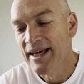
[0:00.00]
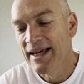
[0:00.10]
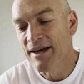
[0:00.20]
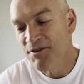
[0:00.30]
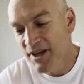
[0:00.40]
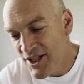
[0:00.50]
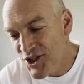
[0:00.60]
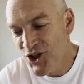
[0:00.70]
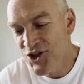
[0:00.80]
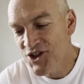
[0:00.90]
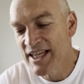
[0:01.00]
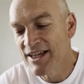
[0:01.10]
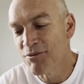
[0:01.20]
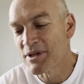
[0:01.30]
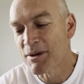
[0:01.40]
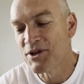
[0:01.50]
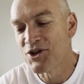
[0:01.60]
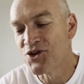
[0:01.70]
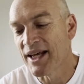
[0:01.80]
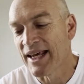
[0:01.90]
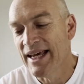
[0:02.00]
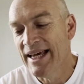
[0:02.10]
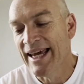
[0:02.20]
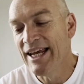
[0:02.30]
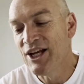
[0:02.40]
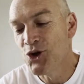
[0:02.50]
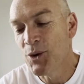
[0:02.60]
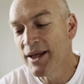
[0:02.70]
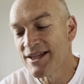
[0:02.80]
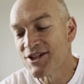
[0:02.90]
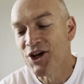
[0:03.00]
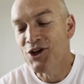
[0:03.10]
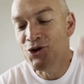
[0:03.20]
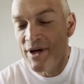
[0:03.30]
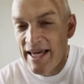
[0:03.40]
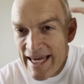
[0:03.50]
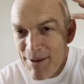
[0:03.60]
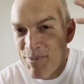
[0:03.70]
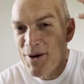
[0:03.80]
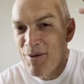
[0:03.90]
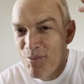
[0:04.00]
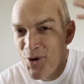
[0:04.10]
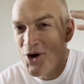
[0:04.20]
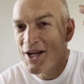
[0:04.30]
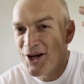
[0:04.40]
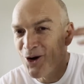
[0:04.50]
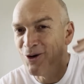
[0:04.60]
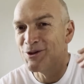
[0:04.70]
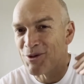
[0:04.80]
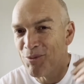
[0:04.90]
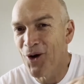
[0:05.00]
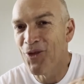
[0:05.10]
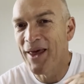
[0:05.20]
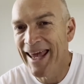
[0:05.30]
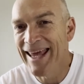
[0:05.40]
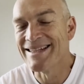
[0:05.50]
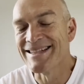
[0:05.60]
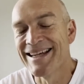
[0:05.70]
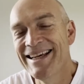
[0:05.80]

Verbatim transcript: If he is thirsty, give him something to drink. In doing this, you heap burning coals upon their heads."